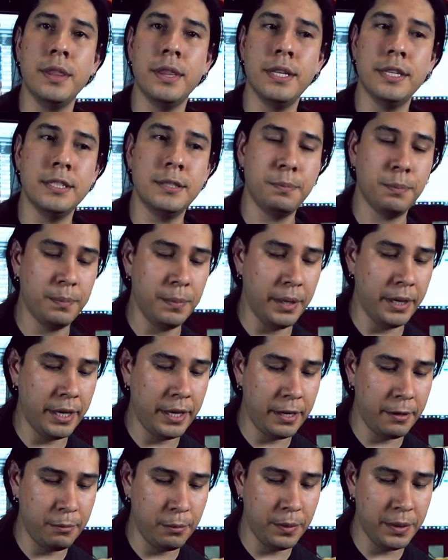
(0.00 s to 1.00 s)
this
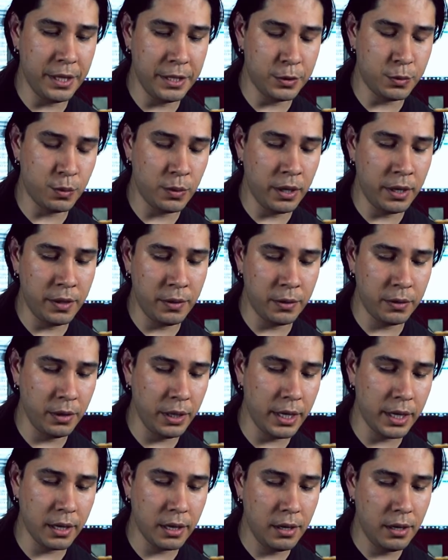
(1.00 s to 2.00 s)
run or
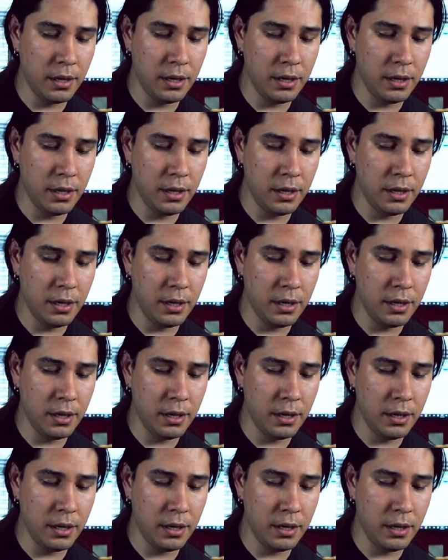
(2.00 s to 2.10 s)
lick,